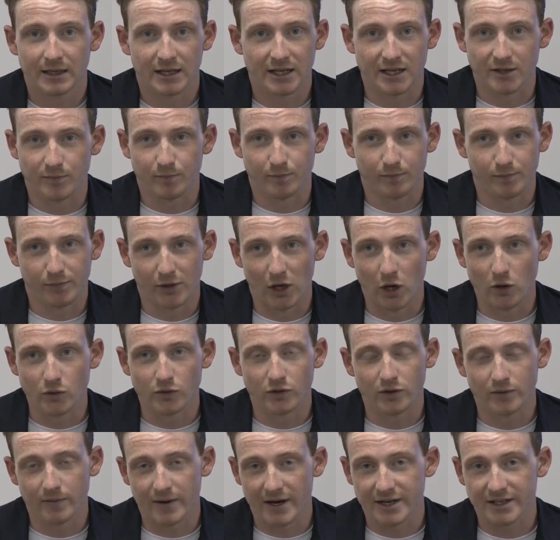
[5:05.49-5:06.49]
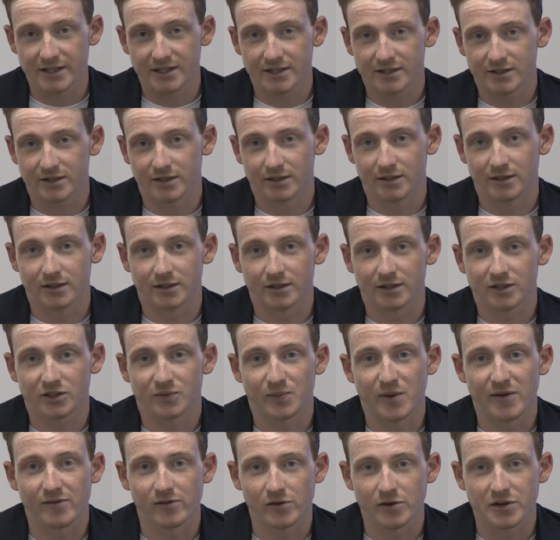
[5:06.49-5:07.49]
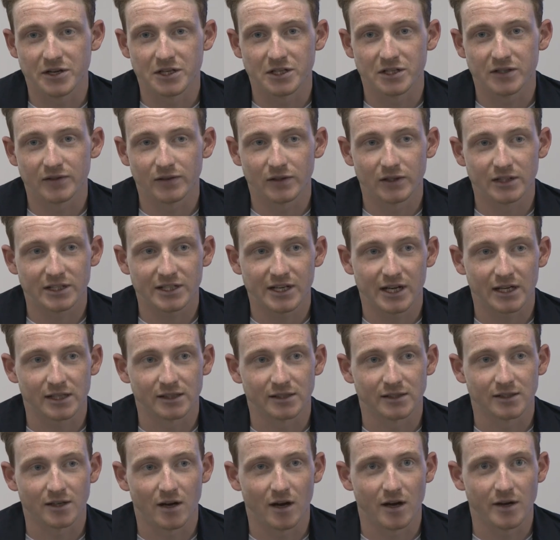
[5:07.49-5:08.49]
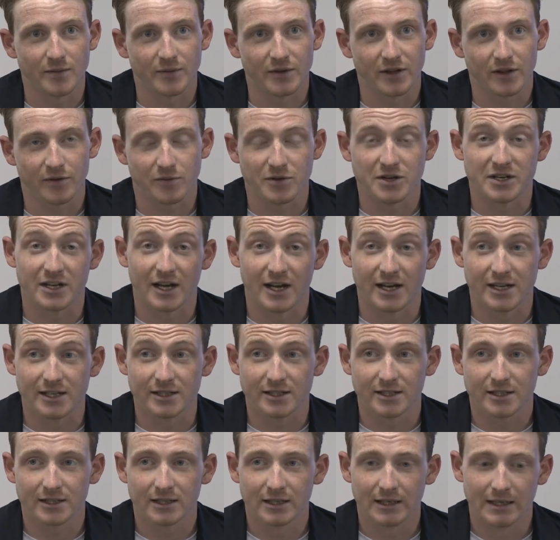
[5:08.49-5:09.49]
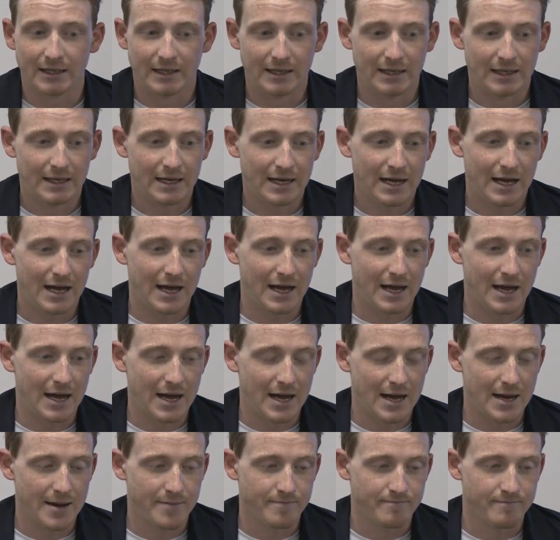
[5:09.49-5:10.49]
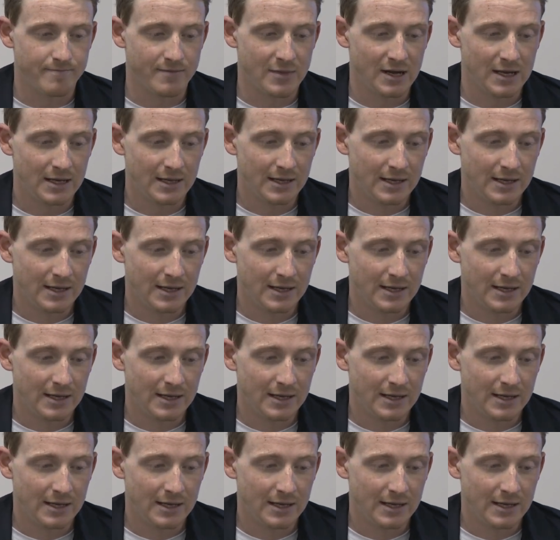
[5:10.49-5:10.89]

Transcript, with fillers: He'd blown the race to smithereens for the second time in three days. Um,